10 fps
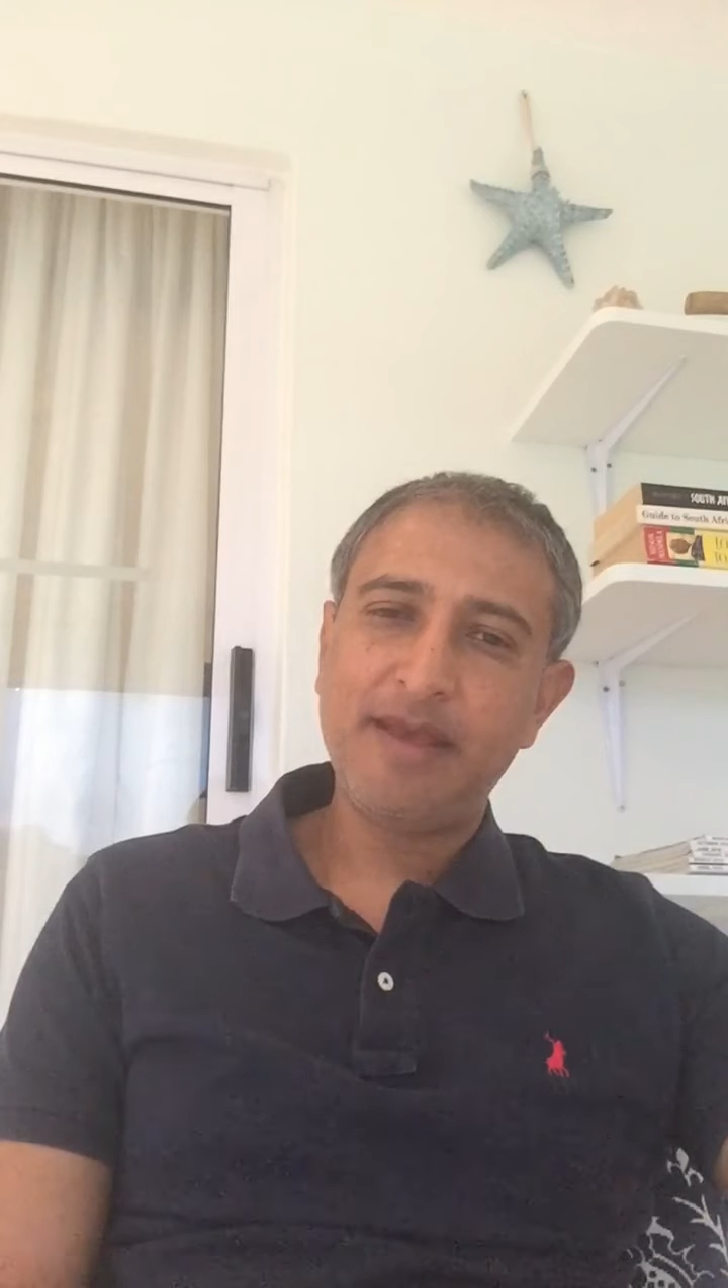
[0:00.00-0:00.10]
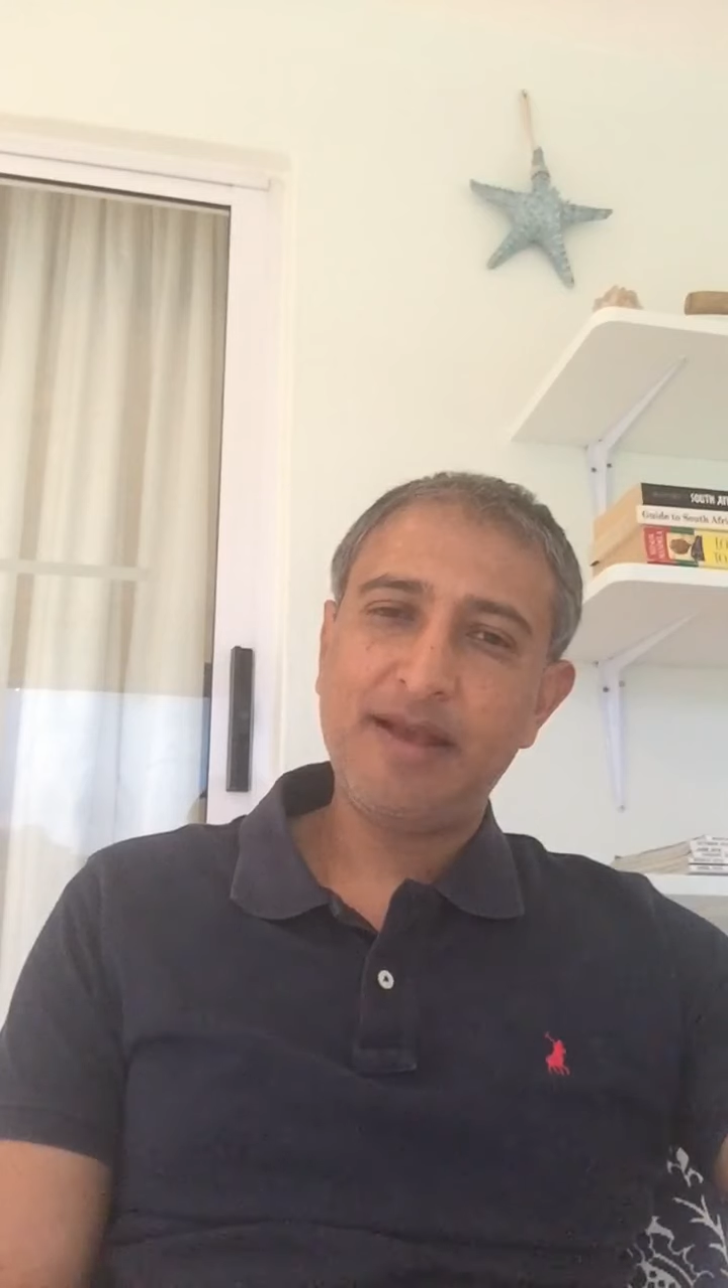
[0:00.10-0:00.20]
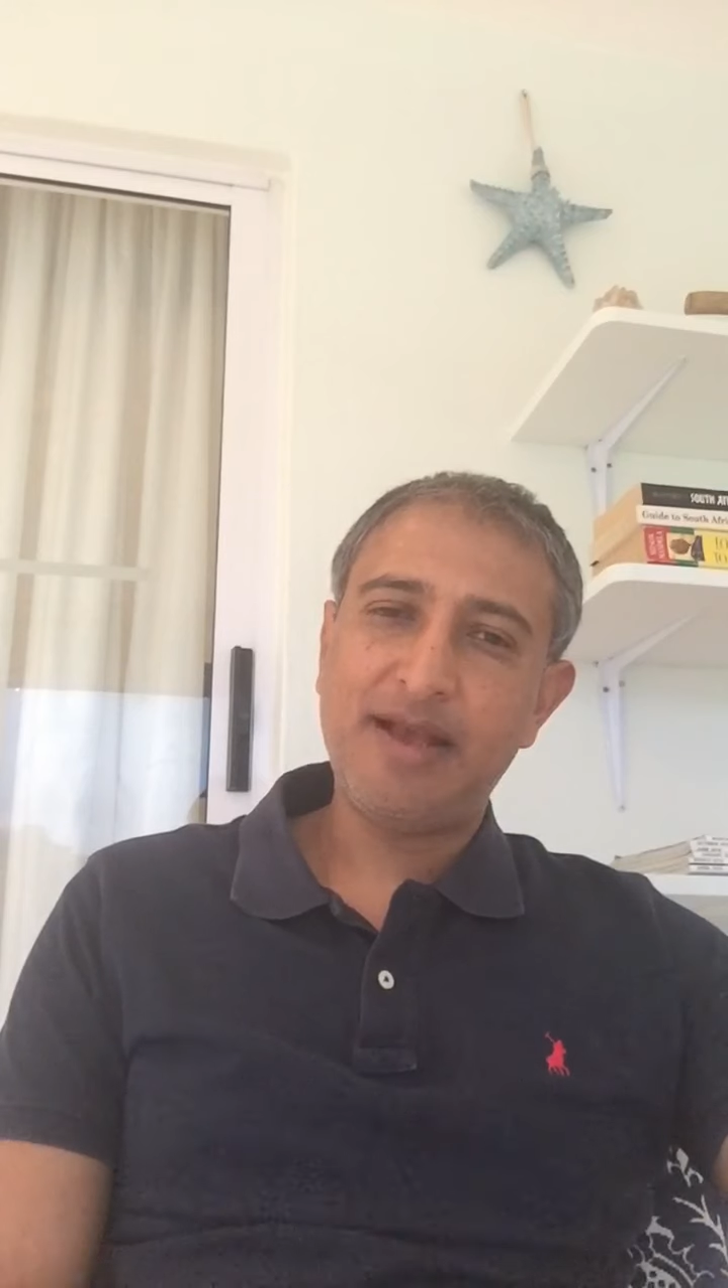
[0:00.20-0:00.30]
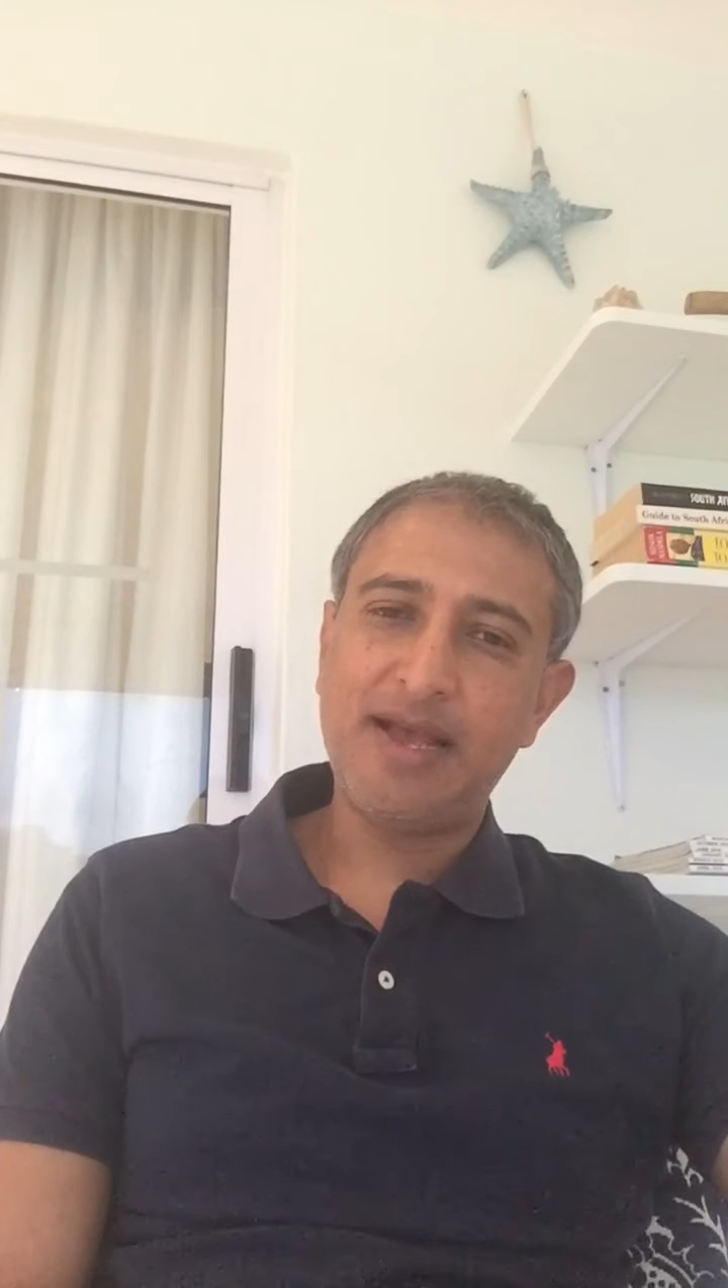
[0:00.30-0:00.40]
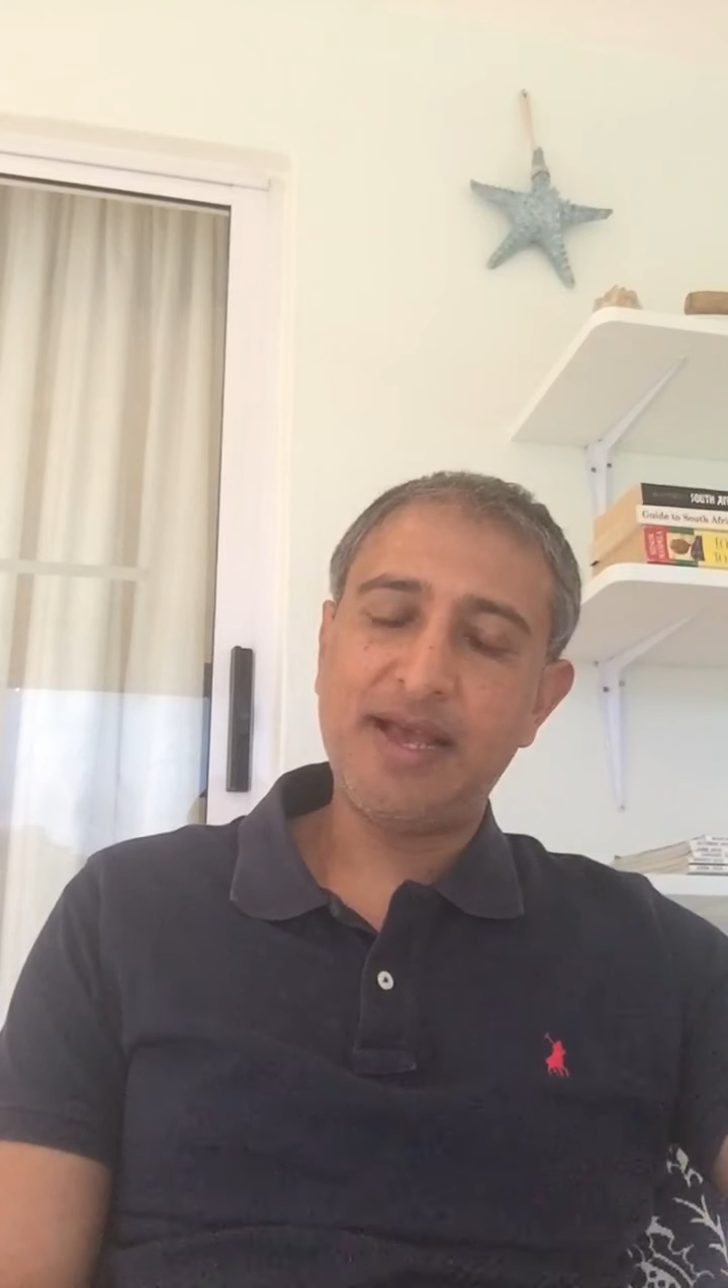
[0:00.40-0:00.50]

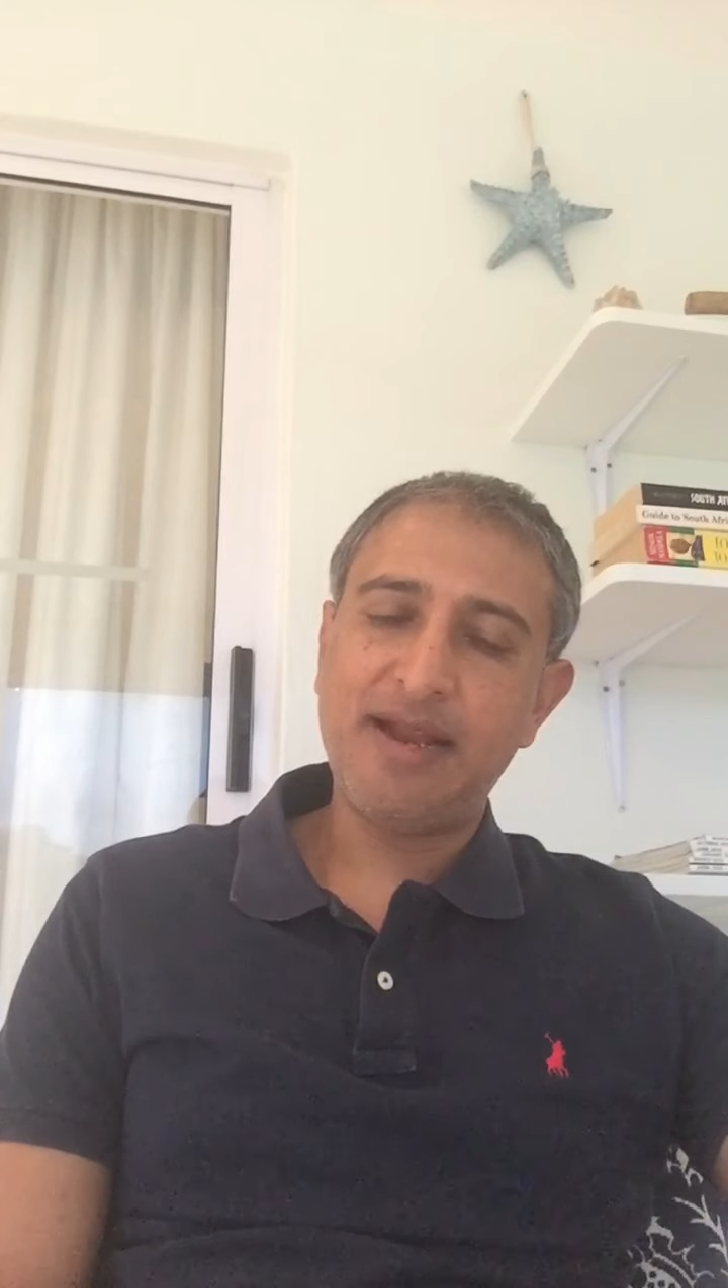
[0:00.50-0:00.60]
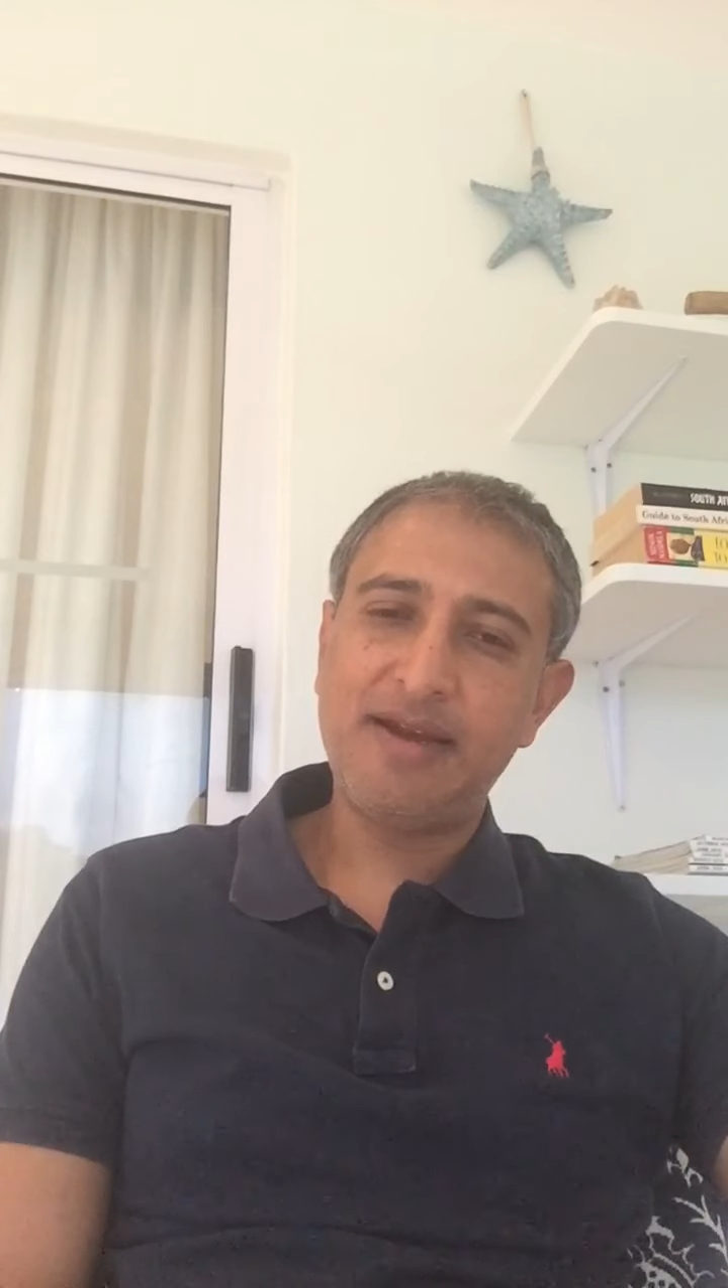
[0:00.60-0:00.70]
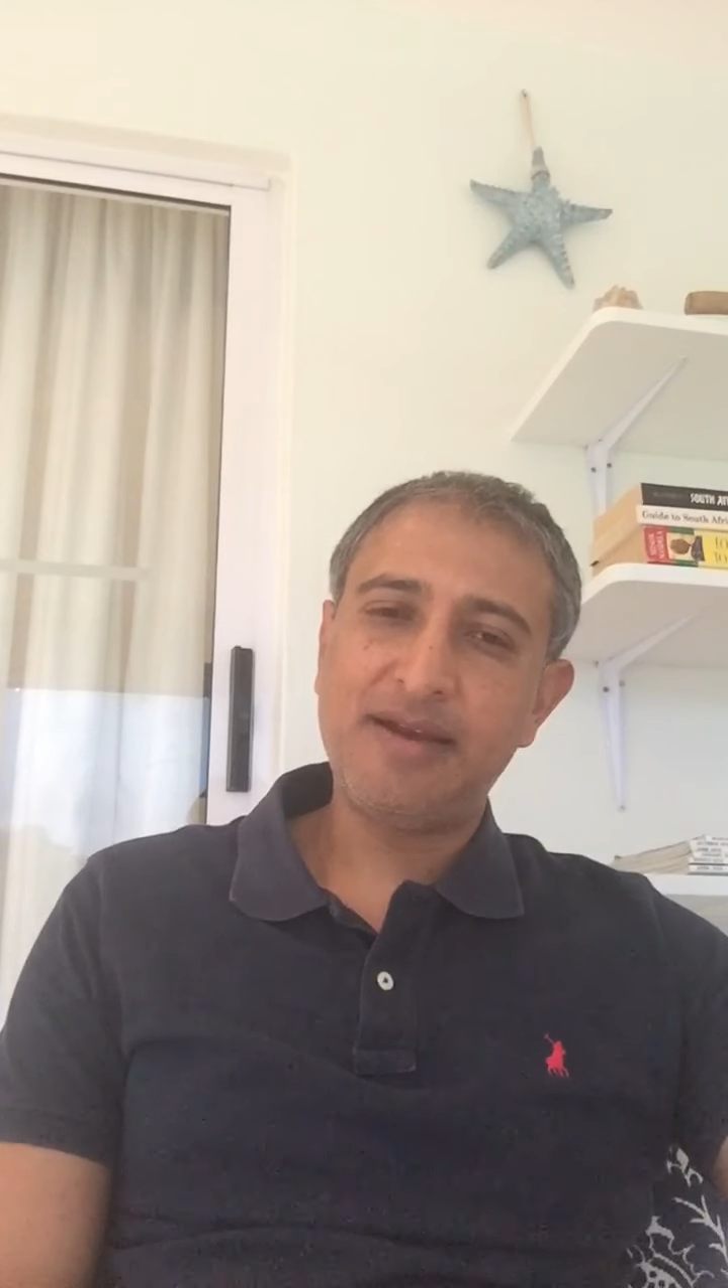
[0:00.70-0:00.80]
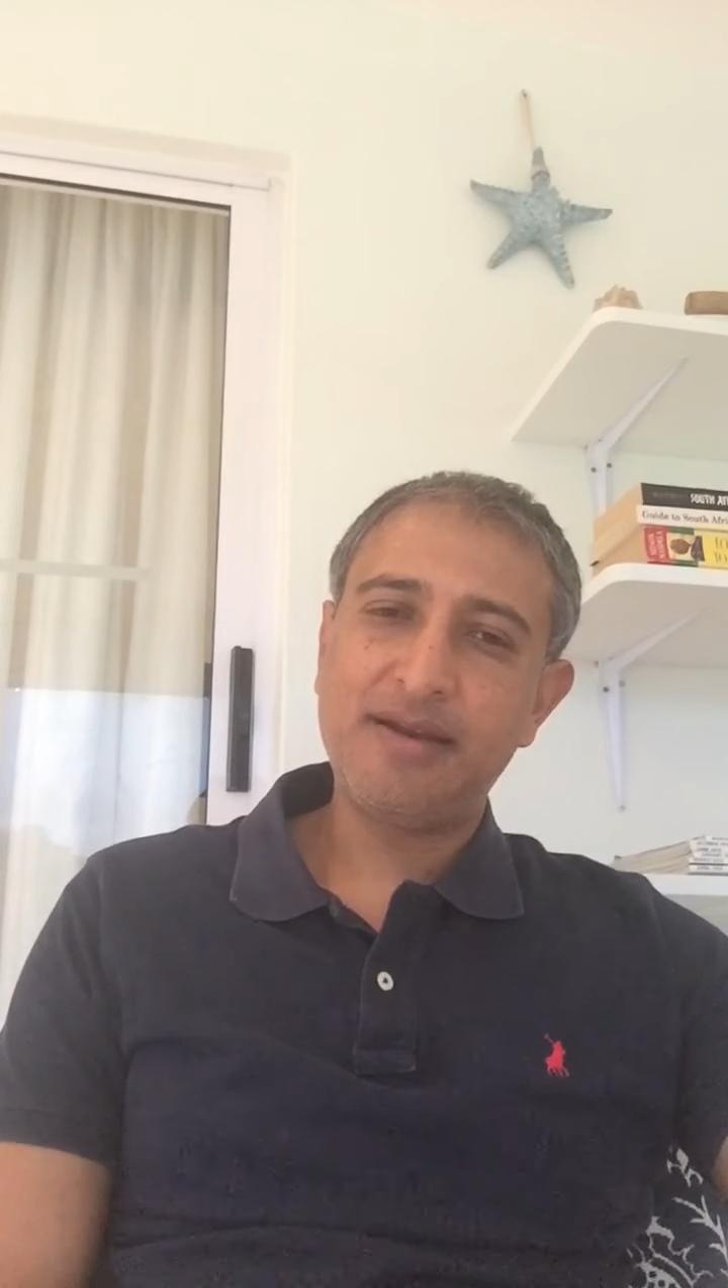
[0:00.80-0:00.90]
and